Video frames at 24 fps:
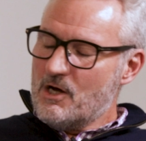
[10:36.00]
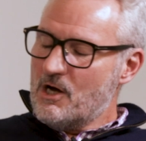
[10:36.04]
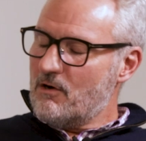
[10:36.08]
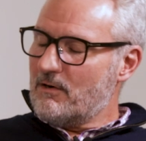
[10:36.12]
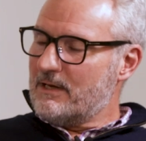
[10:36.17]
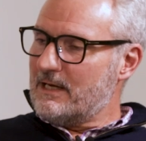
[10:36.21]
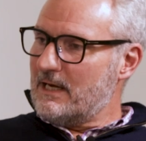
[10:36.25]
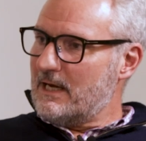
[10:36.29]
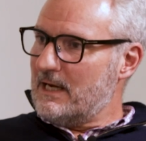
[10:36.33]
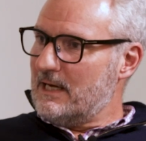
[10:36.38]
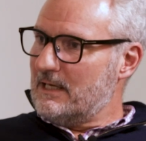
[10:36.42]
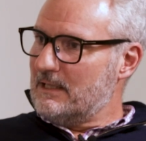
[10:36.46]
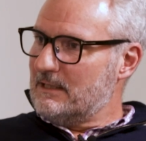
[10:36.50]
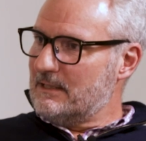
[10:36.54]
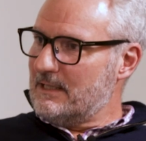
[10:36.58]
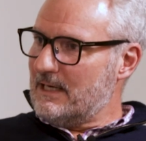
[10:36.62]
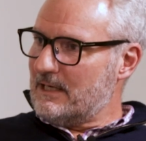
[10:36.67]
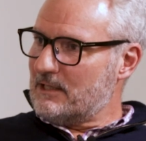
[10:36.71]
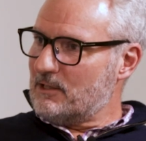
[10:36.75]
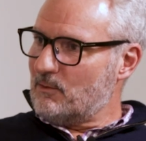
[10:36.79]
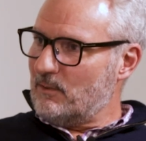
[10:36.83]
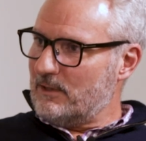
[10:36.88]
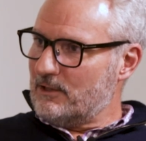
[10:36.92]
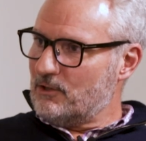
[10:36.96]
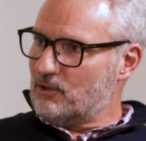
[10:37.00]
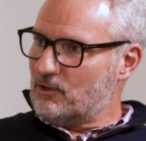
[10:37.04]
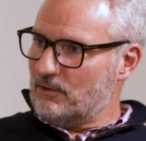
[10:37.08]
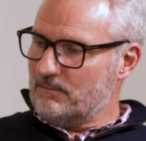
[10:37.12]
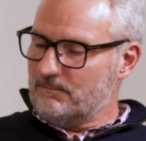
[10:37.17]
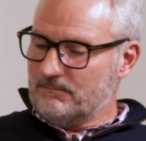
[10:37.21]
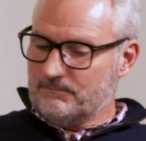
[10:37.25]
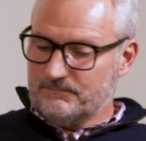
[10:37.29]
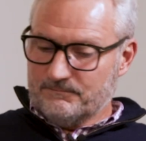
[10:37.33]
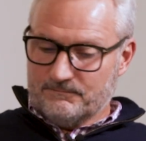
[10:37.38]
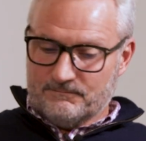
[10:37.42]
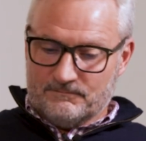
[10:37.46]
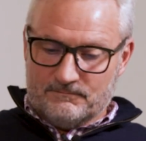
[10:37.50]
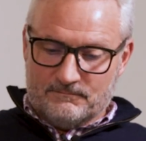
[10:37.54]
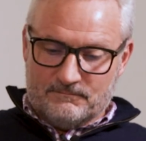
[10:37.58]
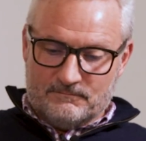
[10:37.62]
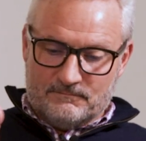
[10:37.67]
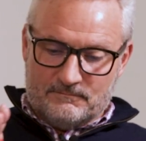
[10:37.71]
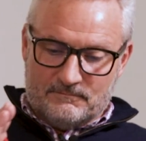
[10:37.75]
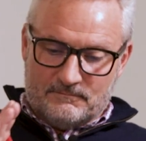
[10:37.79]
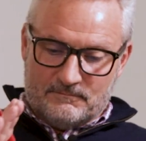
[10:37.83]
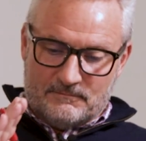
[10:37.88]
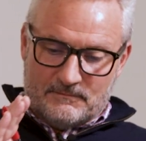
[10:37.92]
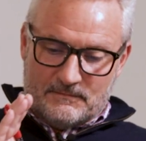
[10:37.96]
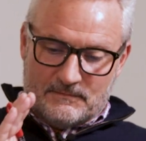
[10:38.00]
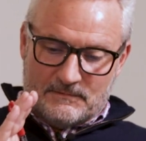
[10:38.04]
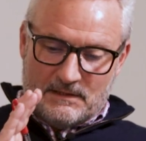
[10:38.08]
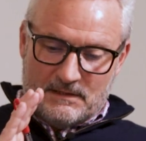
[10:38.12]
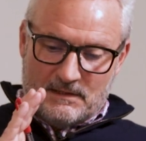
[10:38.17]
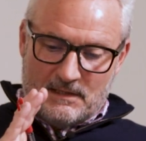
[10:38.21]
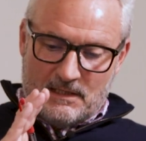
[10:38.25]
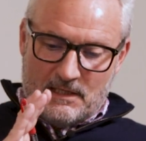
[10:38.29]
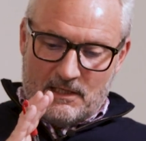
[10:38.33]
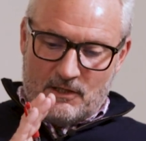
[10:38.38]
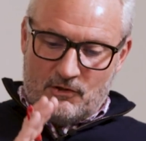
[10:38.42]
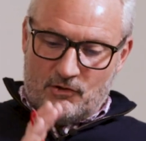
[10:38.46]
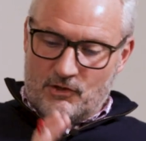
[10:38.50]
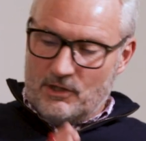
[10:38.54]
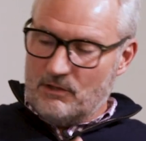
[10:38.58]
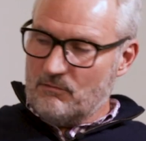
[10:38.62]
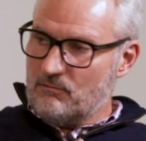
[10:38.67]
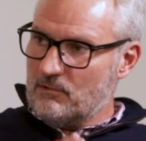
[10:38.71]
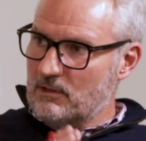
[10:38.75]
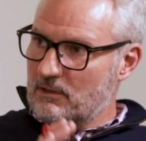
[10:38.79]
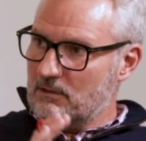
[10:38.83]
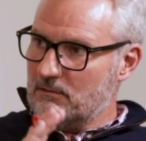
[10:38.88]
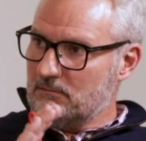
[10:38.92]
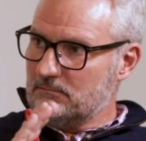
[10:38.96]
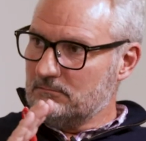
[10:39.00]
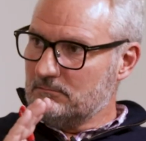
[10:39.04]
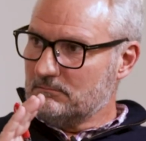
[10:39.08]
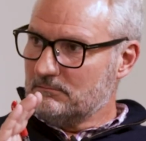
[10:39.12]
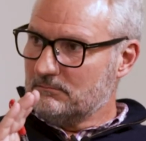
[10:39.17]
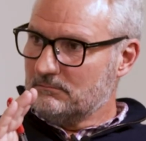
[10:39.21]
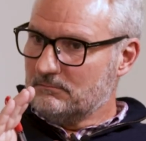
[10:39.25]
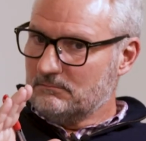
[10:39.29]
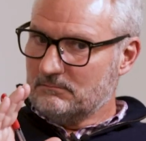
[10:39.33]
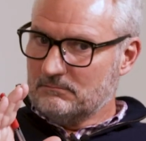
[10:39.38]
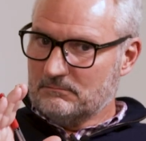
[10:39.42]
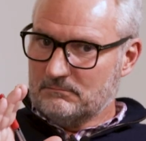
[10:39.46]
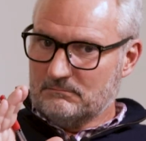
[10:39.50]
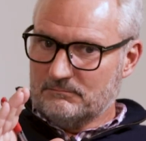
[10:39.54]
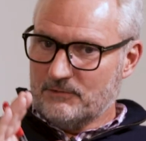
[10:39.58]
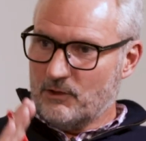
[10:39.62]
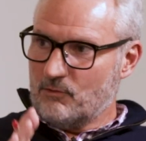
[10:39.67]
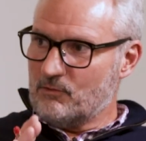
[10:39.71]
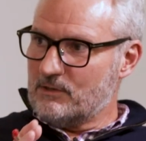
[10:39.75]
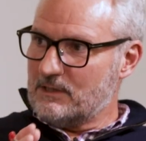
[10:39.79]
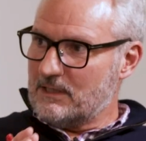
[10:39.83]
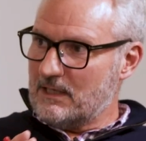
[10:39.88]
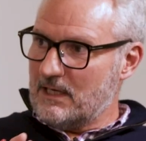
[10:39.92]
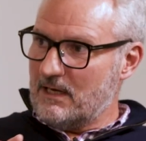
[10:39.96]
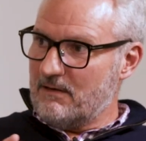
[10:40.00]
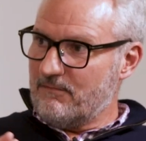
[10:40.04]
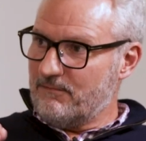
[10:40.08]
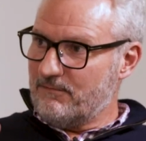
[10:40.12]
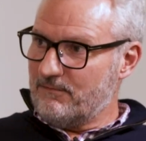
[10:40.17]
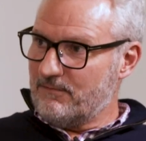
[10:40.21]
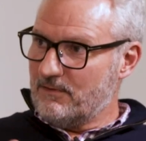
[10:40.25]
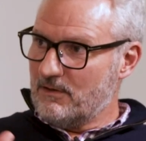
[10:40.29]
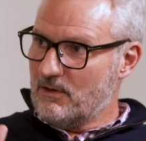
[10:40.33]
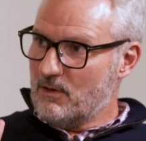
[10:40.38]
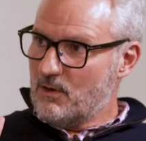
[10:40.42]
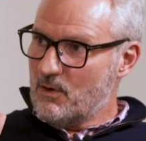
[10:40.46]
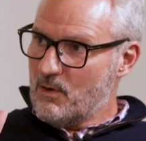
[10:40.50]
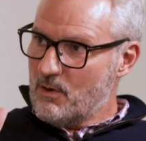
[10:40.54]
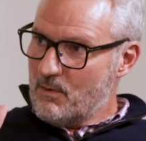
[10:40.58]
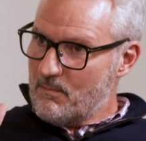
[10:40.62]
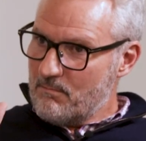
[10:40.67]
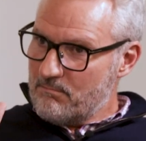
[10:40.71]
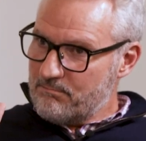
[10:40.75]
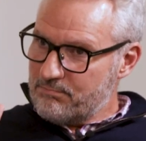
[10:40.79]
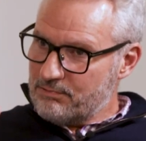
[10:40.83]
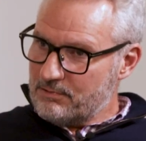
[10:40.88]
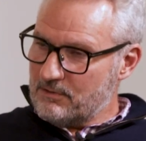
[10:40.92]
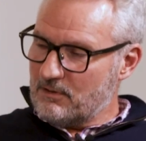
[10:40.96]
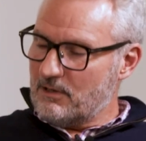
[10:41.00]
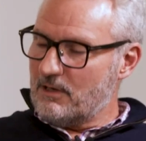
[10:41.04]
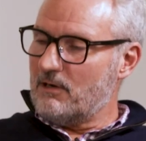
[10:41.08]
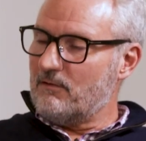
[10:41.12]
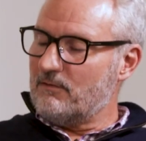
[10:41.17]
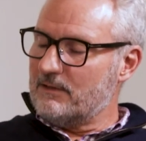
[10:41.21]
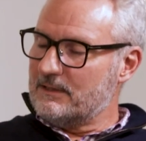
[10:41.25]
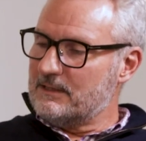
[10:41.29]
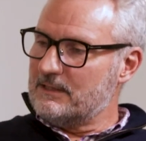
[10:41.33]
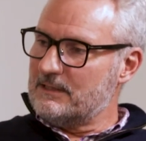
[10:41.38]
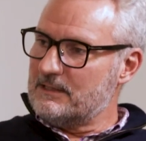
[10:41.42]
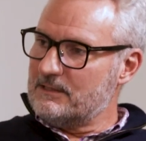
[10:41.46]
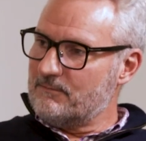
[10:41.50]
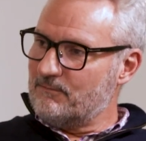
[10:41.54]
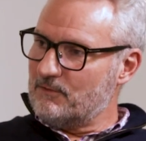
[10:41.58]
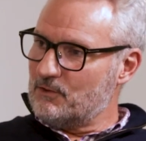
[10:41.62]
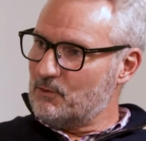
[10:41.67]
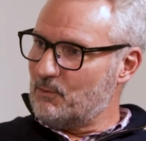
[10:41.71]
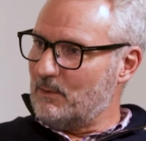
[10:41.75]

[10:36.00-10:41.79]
Okay, next question. New role, new Steph, priorities for